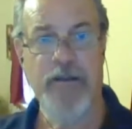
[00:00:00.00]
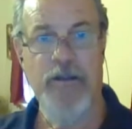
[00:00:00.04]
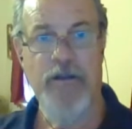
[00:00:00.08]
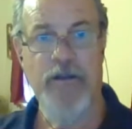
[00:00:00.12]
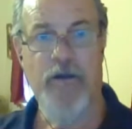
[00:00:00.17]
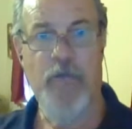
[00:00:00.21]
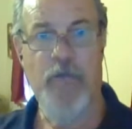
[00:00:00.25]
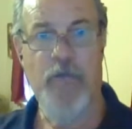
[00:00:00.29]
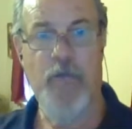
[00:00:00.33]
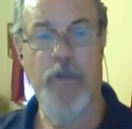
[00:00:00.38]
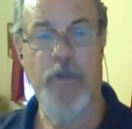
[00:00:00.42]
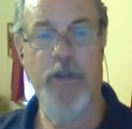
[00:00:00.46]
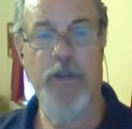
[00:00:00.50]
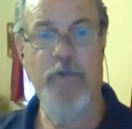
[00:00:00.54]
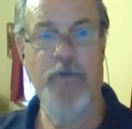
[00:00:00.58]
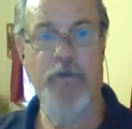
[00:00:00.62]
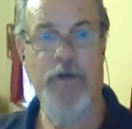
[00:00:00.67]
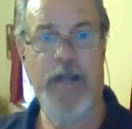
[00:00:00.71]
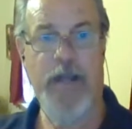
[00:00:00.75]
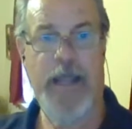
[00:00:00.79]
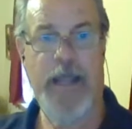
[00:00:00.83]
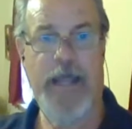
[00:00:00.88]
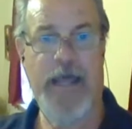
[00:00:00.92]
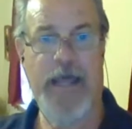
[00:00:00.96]
we
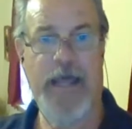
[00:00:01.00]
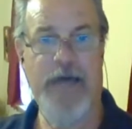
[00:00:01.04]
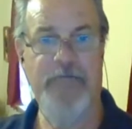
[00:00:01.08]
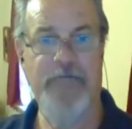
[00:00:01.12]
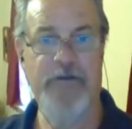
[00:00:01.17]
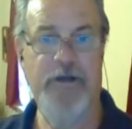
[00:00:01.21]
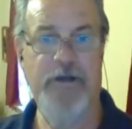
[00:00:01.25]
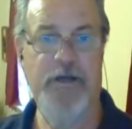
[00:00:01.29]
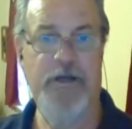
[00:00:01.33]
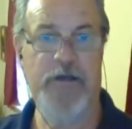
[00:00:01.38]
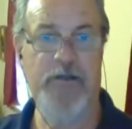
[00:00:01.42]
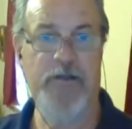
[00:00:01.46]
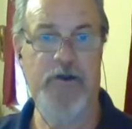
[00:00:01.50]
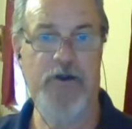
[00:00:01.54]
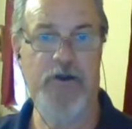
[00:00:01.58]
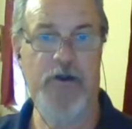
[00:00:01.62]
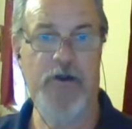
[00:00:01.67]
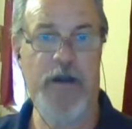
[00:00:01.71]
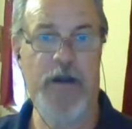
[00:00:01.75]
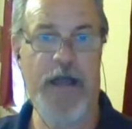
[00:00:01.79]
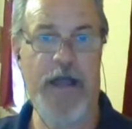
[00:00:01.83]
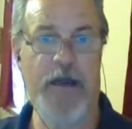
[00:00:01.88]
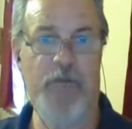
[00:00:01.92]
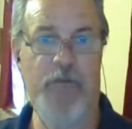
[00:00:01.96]
would have
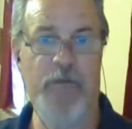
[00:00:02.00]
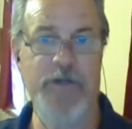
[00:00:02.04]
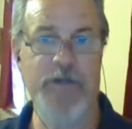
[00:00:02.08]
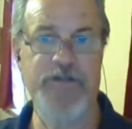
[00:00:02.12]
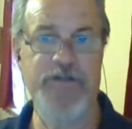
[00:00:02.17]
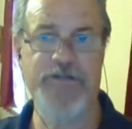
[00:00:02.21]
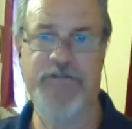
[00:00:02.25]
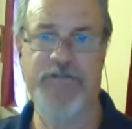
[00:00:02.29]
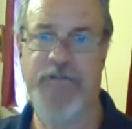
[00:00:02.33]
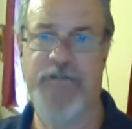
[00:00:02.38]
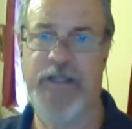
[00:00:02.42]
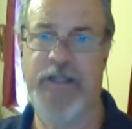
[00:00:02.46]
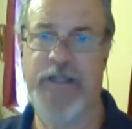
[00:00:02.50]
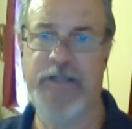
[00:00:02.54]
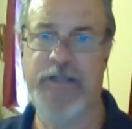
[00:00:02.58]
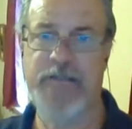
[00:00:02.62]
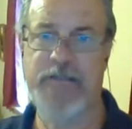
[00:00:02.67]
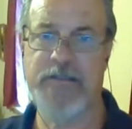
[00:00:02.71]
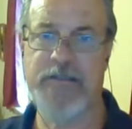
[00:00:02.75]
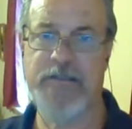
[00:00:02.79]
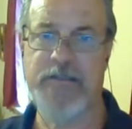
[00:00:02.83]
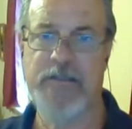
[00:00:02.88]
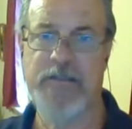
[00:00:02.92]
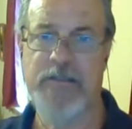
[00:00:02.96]
another outreach
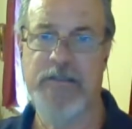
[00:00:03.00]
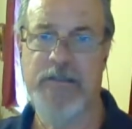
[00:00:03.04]
event.